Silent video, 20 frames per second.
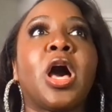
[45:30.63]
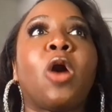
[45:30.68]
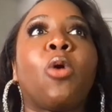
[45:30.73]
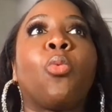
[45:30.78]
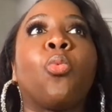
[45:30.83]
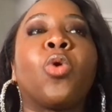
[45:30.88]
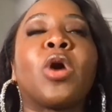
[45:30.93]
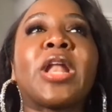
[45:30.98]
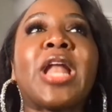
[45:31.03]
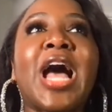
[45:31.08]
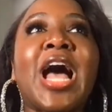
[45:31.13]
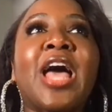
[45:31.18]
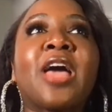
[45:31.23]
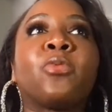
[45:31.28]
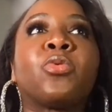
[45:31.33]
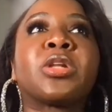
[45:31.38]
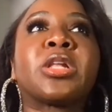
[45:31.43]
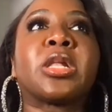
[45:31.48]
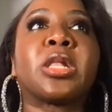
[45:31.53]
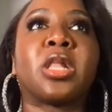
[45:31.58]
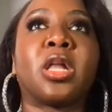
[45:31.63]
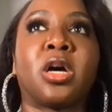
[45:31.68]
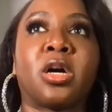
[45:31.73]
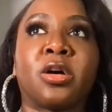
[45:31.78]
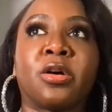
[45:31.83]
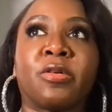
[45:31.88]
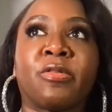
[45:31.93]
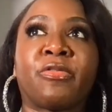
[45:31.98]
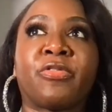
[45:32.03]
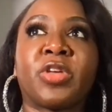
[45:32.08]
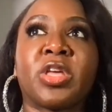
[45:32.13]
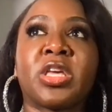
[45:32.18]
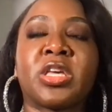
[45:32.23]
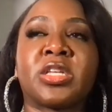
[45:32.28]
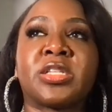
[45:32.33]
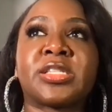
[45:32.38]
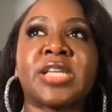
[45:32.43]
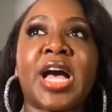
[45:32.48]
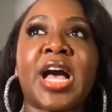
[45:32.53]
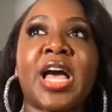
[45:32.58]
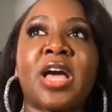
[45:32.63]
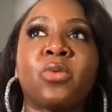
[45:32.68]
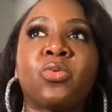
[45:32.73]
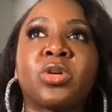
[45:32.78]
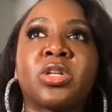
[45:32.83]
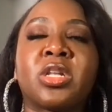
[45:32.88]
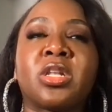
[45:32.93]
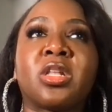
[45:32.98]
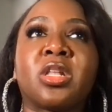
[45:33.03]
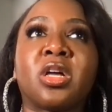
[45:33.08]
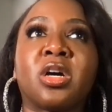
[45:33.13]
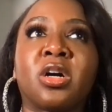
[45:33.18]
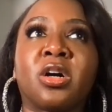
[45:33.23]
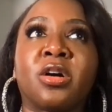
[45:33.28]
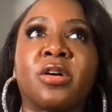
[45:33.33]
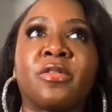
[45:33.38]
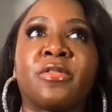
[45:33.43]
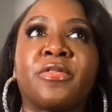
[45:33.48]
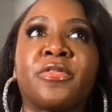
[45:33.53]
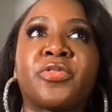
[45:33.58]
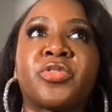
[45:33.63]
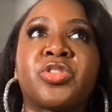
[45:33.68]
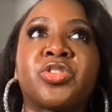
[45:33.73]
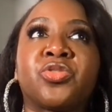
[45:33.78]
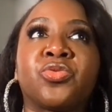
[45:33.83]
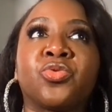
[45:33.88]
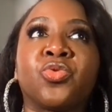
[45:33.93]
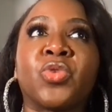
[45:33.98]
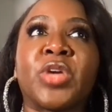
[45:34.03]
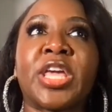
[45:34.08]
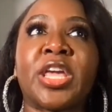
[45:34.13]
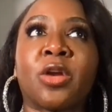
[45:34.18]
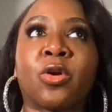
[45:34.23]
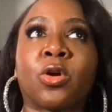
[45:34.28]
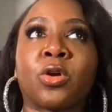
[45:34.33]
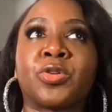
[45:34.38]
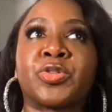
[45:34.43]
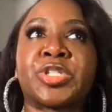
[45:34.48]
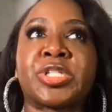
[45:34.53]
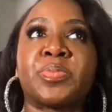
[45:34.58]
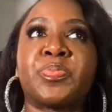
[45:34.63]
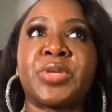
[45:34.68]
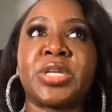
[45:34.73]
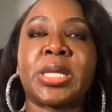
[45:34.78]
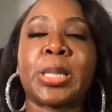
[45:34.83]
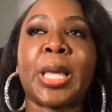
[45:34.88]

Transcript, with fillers: What I would love is I would love to hear her speak.